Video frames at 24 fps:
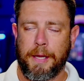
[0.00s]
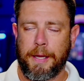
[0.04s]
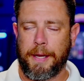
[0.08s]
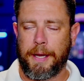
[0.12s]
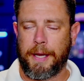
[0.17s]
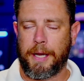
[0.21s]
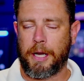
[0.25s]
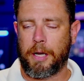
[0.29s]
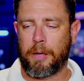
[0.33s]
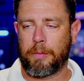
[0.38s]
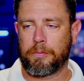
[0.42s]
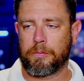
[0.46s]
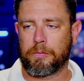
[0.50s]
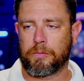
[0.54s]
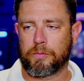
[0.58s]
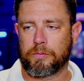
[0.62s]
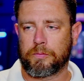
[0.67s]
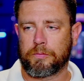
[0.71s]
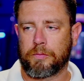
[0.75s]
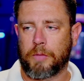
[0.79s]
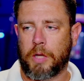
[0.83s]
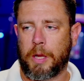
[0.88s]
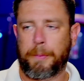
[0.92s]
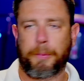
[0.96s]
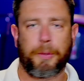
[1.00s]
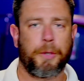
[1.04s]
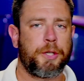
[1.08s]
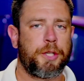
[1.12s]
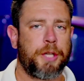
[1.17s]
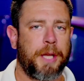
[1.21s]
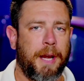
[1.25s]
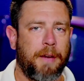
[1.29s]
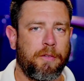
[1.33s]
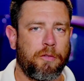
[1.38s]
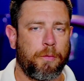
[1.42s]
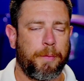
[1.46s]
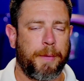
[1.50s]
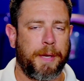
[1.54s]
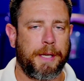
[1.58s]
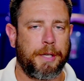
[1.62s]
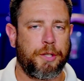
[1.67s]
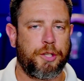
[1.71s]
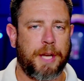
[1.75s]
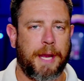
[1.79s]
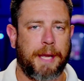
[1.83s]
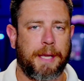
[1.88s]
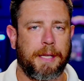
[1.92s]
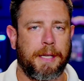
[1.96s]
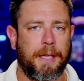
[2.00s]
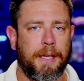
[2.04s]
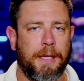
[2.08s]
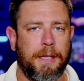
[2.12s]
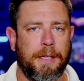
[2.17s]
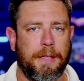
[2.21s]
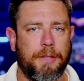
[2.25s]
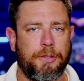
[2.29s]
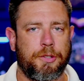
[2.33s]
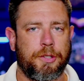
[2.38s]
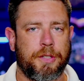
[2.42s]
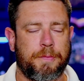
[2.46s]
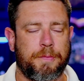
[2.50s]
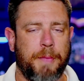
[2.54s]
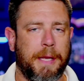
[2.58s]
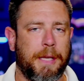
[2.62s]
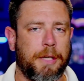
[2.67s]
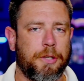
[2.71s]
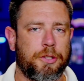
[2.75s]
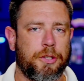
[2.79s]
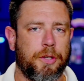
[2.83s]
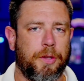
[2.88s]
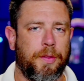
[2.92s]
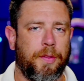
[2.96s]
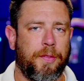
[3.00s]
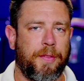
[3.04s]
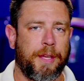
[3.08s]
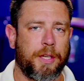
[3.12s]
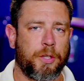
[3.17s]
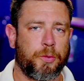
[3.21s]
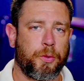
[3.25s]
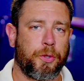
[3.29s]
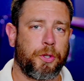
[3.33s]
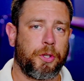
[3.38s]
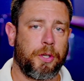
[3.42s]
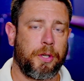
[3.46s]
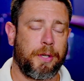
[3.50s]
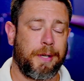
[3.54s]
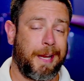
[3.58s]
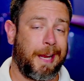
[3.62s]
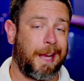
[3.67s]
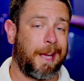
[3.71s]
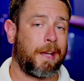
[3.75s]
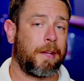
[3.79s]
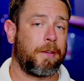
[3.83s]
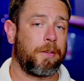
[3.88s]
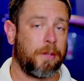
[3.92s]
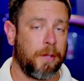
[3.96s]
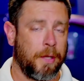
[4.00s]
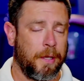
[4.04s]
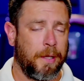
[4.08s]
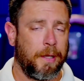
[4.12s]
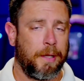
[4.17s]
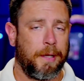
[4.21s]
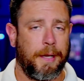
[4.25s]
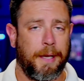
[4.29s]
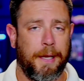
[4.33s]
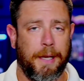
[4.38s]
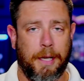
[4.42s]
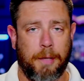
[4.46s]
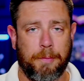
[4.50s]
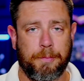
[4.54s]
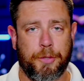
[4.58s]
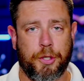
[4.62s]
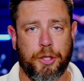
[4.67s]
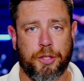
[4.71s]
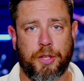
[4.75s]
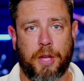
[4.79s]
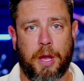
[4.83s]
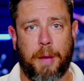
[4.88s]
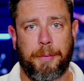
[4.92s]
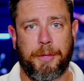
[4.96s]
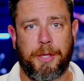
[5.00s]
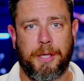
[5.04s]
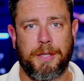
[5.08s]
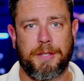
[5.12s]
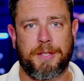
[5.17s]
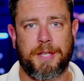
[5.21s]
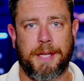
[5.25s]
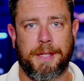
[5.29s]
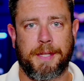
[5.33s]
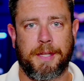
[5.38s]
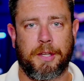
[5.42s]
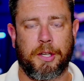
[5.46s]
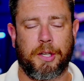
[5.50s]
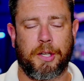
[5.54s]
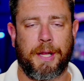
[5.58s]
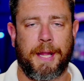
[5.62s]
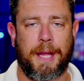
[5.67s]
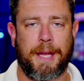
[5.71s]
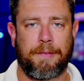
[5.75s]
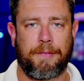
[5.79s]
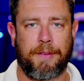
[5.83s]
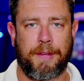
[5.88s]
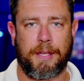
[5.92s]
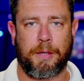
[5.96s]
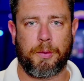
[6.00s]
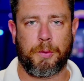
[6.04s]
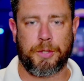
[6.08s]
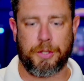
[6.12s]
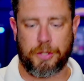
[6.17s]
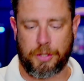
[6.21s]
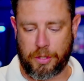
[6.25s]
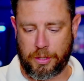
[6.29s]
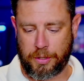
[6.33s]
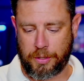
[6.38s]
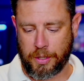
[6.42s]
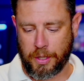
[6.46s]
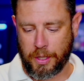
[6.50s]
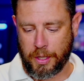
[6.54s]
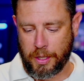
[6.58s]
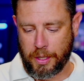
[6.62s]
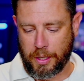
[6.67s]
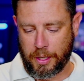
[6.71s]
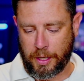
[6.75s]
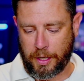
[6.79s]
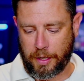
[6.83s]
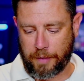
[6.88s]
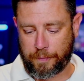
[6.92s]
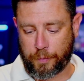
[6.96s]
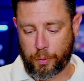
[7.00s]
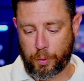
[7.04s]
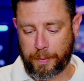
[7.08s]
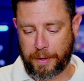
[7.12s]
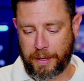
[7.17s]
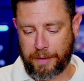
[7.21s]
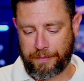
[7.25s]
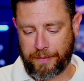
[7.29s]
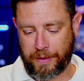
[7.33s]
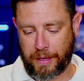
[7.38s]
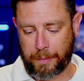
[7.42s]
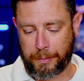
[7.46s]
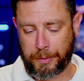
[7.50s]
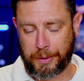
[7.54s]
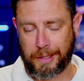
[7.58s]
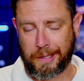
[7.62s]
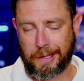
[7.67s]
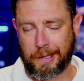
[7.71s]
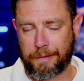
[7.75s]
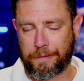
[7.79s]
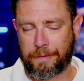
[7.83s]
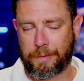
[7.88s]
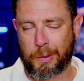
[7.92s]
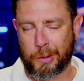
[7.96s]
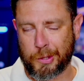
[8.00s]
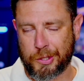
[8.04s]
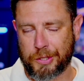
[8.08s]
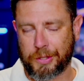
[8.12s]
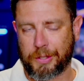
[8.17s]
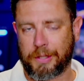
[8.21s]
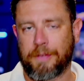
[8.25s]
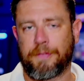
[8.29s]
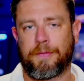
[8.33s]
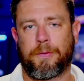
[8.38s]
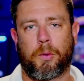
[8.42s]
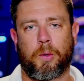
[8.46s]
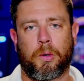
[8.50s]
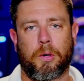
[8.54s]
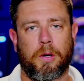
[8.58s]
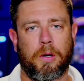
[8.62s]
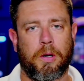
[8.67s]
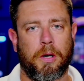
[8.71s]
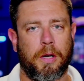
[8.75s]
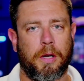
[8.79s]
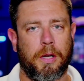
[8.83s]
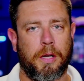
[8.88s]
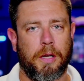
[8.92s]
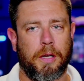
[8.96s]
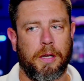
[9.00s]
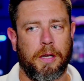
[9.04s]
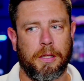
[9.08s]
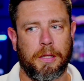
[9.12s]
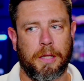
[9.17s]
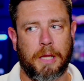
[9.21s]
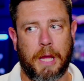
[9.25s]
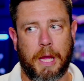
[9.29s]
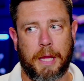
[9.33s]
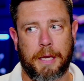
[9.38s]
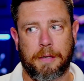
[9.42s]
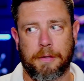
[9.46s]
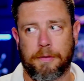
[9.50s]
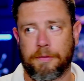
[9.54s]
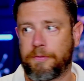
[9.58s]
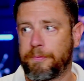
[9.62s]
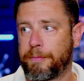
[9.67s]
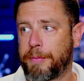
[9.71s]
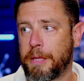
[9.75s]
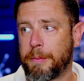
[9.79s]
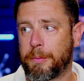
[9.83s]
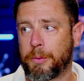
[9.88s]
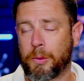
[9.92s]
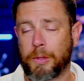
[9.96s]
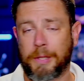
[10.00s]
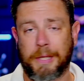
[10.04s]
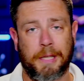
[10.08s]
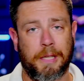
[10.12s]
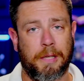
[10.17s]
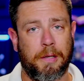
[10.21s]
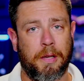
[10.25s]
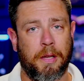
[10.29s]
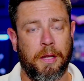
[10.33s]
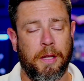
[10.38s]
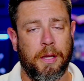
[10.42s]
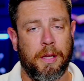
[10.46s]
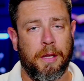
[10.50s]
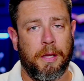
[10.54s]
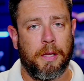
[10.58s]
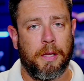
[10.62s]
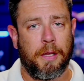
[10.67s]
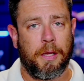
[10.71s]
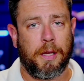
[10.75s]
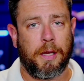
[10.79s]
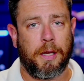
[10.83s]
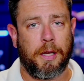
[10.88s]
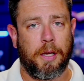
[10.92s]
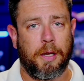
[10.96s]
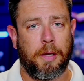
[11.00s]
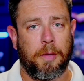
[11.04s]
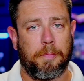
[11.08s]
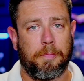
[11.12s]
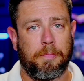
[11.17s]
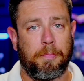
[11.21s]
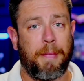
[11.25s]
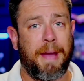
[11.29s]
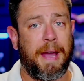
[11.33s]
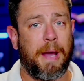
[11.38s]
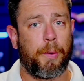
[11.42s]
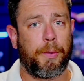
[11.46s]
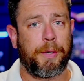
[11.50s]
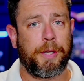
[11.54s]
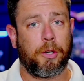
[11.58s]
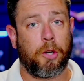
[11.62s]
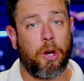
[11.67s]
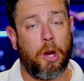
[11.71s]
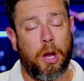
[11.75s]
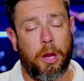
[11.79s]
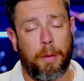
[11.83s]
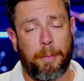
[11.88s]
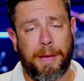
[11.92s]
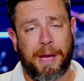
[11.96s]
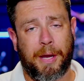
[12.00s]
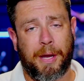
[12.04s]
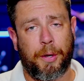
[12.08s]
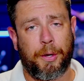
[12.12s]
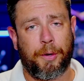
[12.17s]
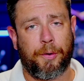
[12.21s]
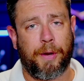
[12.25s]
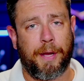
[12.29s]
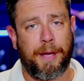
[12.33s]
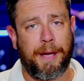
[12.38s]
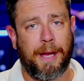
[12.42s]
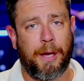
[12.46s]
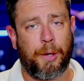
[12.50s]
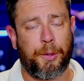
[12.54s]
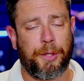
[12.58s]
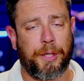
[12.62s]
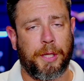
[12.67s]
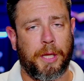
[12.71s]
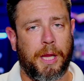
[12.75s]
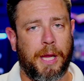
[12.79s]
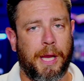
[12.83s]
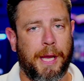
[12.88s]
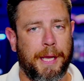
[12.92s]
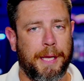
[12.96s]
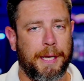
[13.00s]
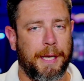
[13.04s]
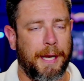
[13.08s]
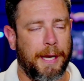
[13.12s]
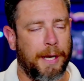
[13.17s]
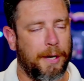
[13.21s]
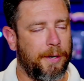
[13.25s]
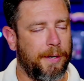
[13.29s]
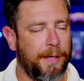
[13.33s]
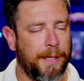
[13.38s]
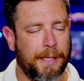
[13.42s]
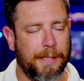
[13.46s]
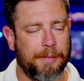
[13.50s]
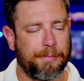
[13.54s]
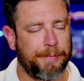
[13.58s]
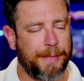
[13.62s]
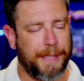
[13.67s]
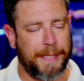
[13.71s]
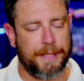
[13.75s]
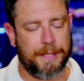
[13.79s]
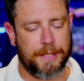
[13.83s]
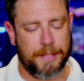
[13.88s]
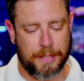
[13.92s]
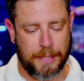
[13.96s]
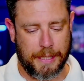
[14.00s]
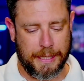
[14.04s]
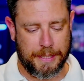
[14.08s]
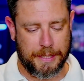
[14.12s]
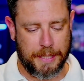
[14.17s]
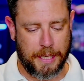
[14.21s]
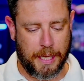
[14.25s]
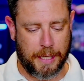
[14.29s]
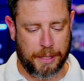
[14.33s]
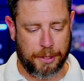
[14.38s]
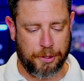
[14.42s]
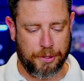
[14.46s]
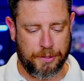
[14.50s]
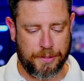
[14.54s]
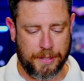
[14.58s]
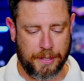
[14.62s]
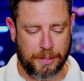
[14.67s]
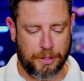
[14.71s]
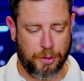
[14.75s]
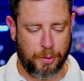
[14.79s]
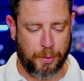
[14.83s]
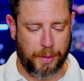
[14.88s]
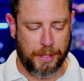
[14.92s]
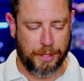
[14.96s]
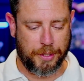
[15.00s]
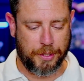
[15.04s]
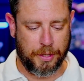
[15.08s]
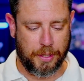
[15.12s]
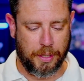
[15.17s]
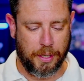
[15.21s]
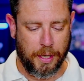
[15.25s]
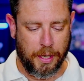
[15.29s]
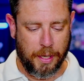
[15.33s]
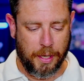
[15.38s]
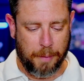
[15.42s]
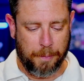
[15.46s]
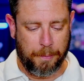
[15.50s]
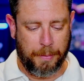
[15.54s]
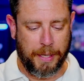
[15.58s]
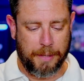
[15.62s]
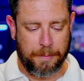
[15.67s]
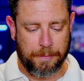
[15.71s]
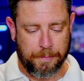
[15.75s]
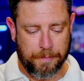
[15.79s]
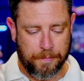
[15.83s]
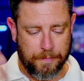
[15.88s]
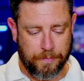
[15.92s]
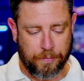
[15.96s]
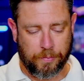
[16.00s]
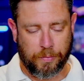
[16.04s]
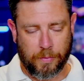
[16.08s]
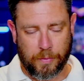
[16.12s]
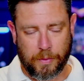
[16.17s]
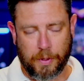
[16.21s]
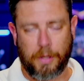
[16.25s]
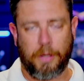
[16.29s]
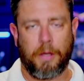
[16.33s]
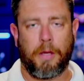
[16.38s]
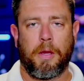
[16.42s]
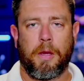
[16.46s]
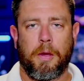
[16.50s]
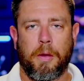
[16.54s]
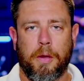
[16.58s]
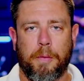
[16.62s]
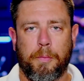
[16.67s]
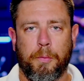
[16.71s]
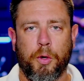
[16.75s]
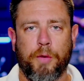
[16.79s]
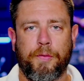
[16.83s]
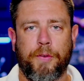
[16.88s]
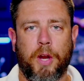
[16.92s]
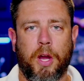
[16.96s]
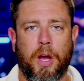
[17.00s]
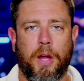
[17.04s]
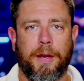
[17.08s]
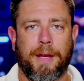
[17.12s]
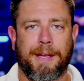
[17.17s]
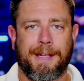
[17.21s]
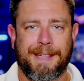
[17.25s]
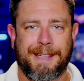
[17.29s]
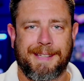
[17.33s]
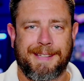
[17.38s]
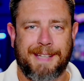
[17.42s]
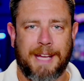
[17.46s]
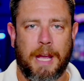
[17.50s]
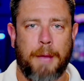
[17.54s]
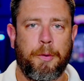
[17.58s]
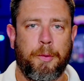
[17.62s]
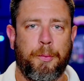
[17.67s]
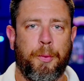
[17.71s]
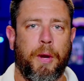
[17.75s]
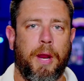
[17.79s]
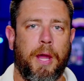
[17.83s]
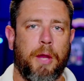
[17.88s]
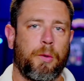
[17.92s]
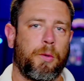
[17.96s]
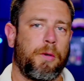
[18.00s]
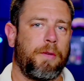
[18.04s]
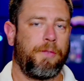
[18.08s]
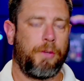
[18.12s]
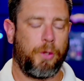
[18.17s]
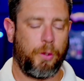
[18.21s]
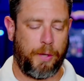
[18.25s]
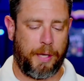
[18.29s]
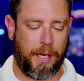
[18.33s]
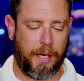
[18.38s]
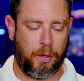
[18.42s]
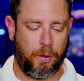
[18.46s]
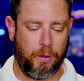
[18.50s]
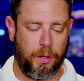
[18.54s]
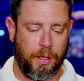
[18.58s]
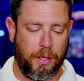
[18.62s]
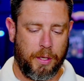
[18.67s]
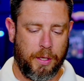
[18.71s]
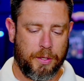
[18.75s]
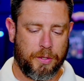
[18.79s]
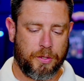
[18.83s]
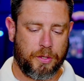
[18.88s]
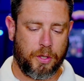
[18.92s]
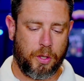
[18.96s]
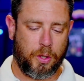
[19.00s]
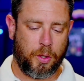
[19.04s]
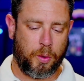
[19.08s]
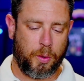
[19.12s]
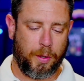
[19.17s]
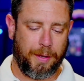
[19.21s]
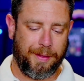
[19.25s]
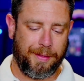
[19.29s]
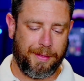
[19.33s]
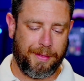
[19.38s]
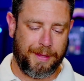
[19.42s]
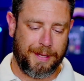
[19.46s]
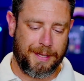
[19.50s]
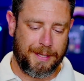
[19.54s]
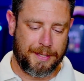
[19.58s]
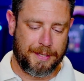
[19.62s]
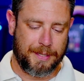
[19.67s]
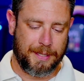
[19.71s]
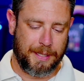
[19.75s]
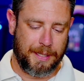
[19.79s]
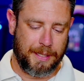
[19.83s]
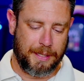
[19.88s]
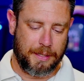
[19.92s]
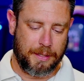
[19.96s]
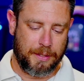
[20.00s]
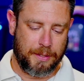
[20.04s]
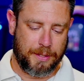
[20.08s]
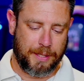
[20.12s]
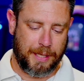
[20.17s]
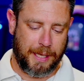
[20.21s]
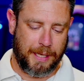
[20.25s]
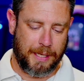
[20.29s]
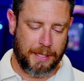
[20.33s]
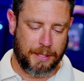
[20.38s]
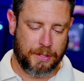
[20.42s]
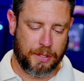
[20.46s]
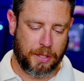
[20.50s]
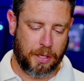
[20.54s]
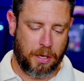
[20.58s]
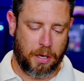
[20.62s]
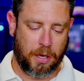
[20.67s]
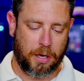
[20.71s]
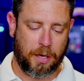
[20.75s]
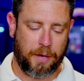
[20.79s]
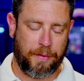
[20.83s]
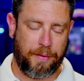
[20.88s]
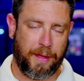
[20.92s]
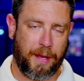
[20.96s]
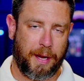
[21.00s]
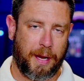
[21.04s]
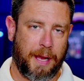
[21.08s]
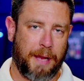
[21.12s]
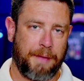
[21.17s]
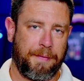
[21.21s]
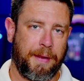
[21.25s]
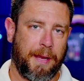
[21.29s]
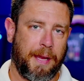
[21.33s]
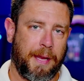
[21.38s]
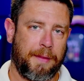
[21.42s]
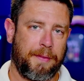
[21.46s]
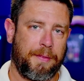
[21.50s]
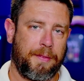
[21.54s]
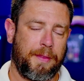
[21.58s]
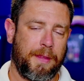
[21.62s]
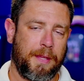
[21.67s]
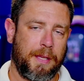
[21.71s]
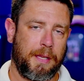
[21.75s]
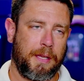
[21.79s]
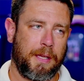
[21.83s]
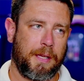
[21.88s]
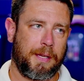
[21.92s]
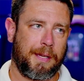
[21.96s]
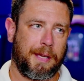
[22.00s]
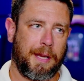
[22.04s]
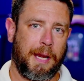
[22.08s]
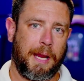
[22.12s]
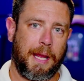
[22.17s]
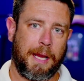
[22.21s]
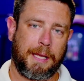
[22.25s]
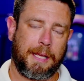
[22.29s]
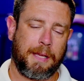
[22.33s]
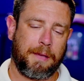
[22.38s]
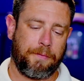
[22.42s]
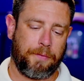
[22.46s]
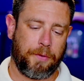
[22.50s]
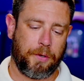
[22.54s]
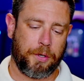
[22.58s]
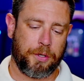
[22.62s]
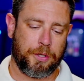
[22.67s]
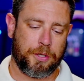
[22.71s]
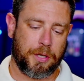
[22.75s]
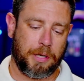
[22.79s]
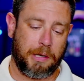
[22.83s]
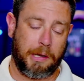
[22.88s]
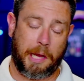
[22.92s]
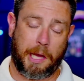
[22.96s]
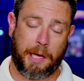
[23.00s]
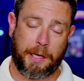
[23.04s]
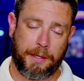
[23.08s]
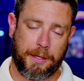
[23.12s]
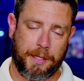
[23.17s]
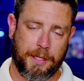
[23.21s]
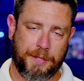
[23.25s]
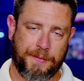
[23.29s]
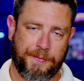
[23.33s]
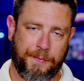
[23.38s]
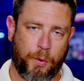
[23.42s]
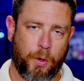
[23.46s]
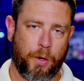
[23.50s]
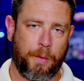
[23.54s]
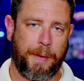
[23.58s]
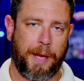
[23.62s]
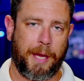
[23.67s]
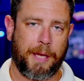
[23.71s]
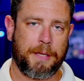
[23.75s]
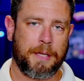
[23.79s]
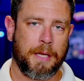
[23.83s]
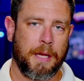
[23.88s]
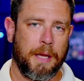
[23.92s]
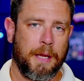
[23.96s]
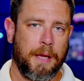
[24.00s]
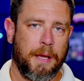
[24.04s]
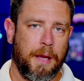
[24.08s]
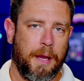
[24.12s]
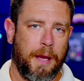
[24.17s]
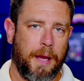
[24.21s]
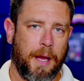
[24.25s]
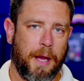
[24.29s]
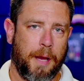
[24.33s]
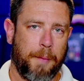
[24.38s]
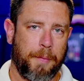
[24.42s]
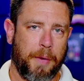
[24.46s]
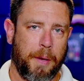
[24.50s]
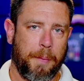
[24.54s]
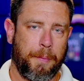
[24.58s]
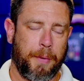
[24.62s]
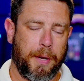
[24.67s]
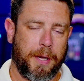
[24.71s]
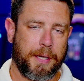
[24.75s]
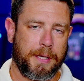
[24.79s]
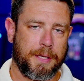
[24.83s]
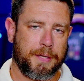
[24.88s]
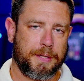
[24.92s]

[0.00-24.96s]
Um, I appreciate everybody checking in and just making sure that things were good, and um, just commenting saying that they're glad everything was good uh, for my family. Unfortunately, for a lot of people in Um, Maui or on Maui right now in the Lahaina area, it's it's not a good situation. But moving on, time to put out a review now. So this is a cigar that I've had the Connecticut version, not in this format, um, but